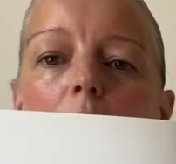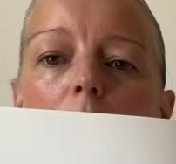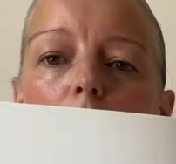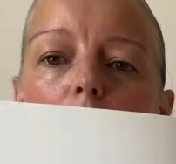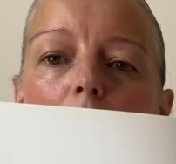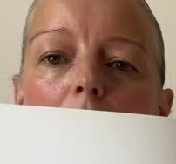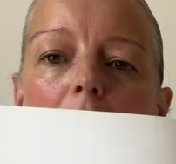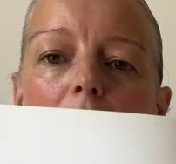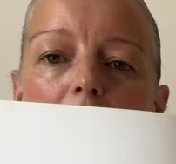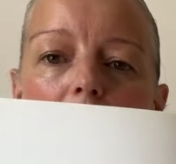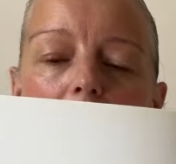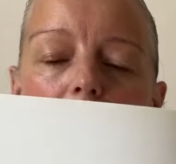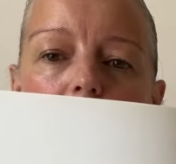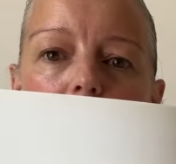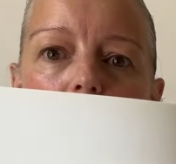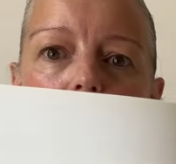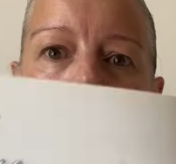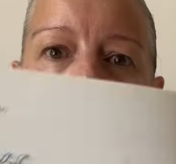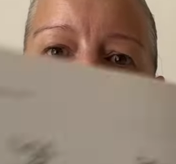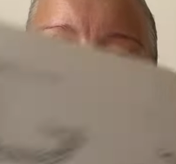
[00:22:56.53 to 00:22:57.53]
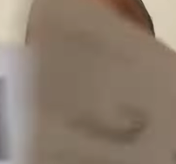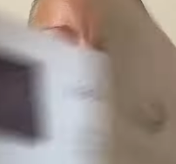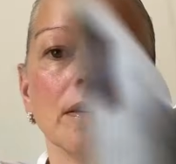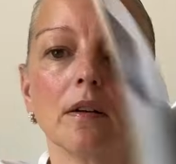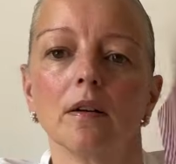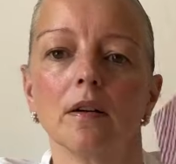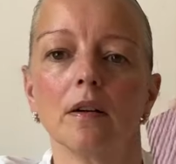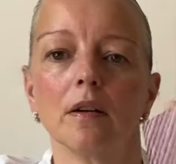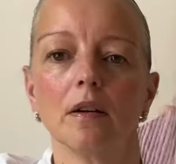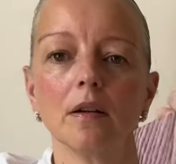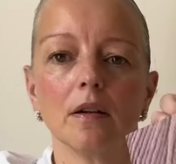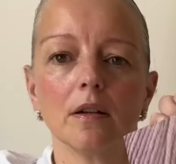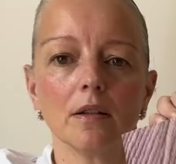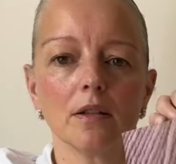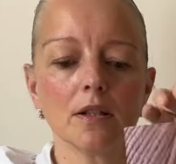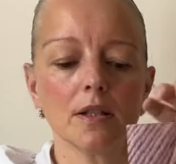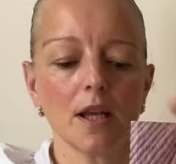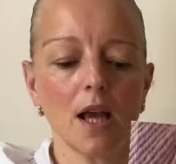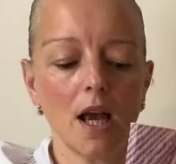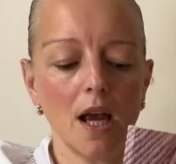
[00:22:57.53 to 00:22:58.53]
worth having.
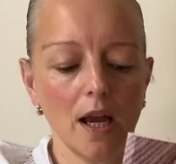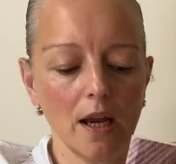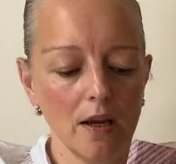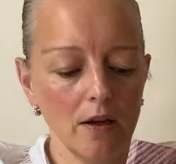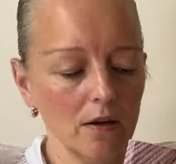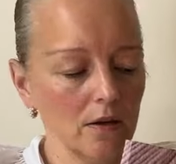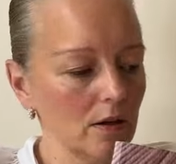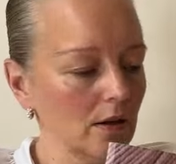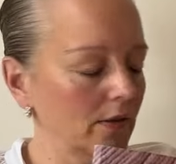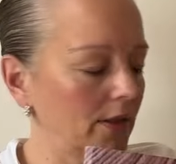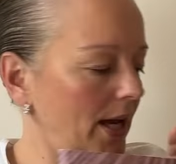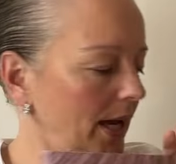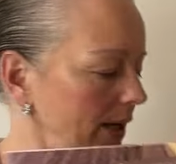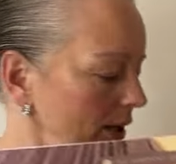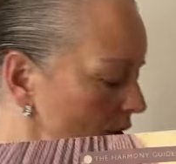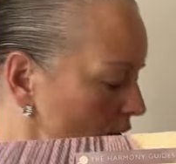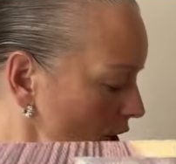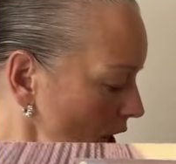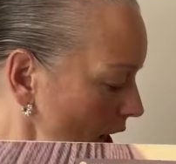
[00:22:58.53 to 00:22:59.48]
So there you